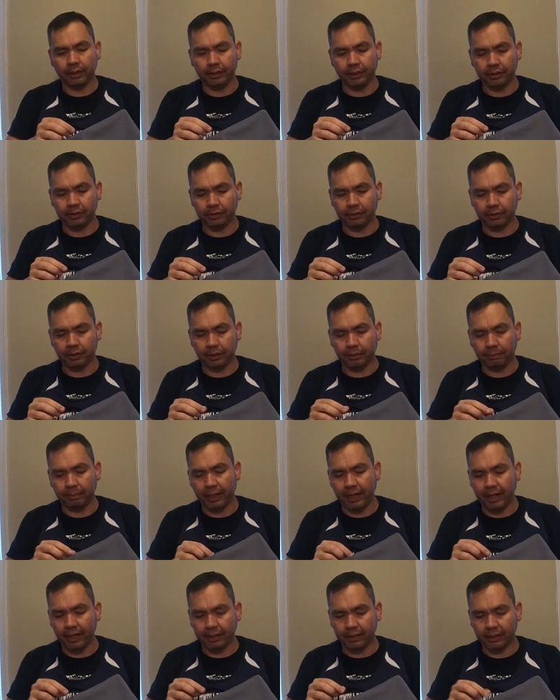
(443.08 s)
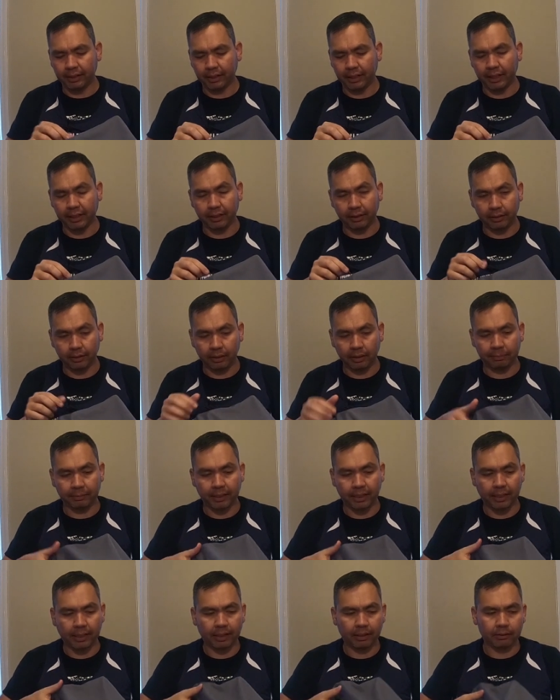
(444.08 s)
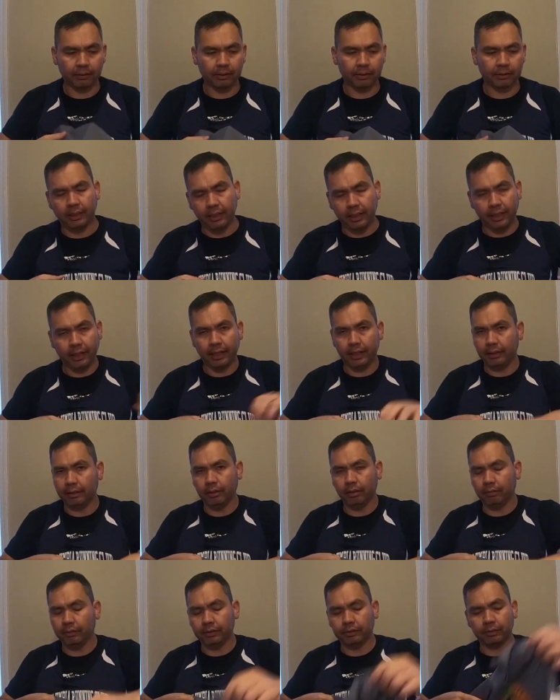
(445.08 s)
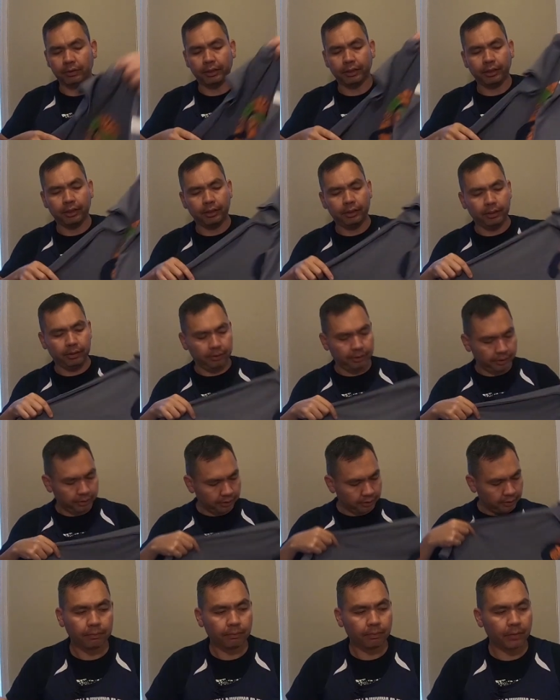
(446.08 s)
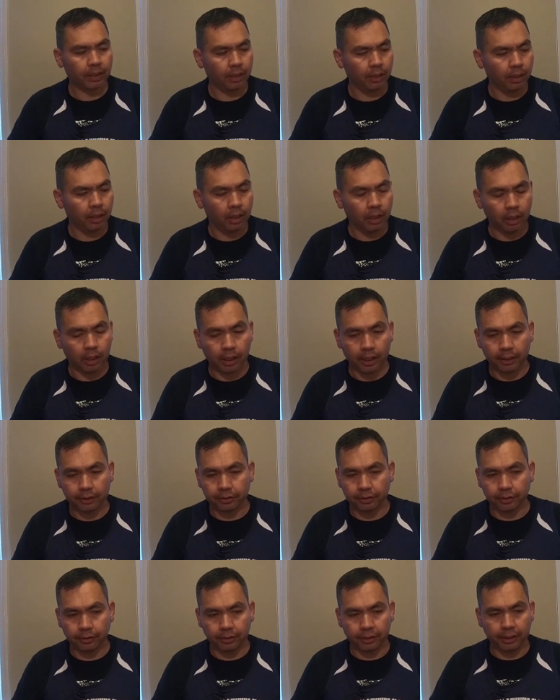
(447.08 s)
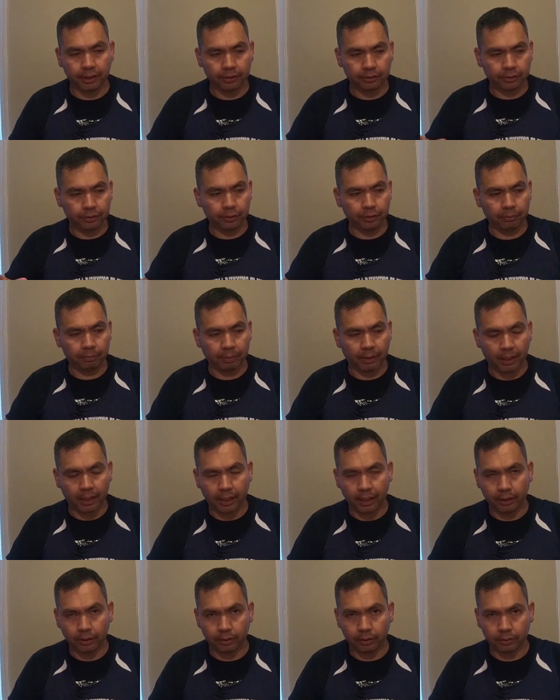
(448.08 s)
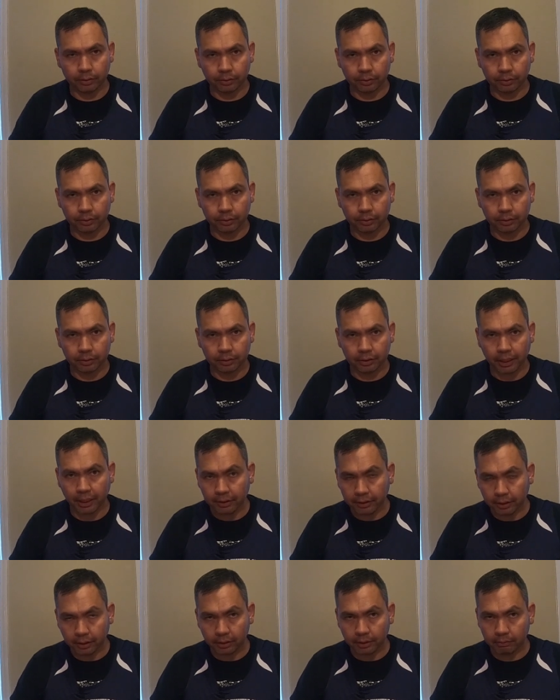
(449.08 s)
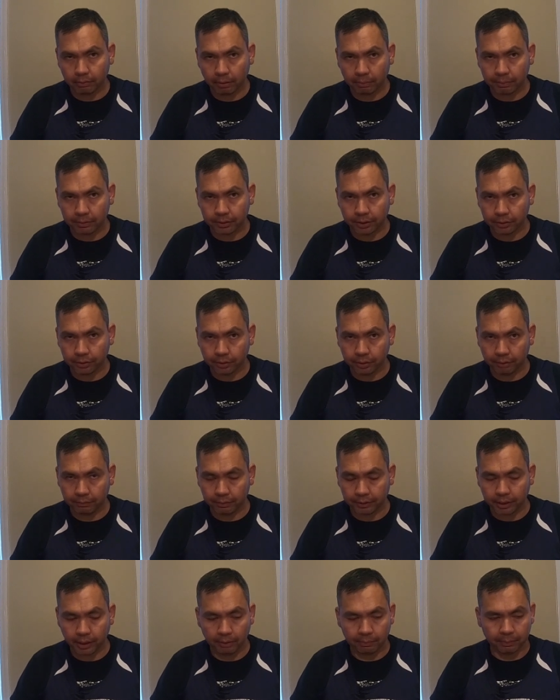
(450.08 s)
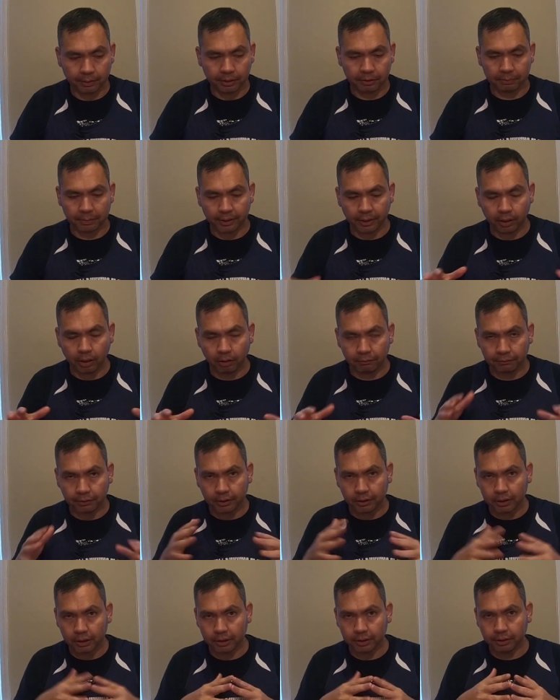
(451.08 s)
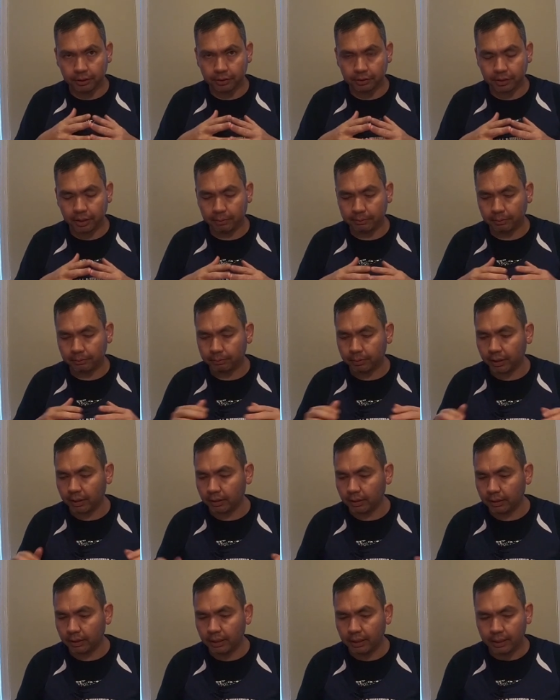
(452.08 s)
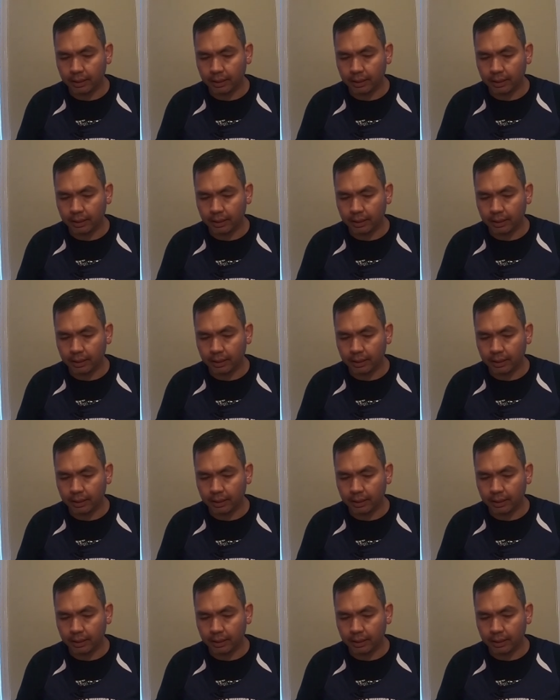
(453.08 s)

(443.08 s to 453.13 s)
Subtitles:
this is in the back. I can clip that out and no one's really gonna notice. All right, so these two piles technically represent two different companies, but they all fall under the same umbrella.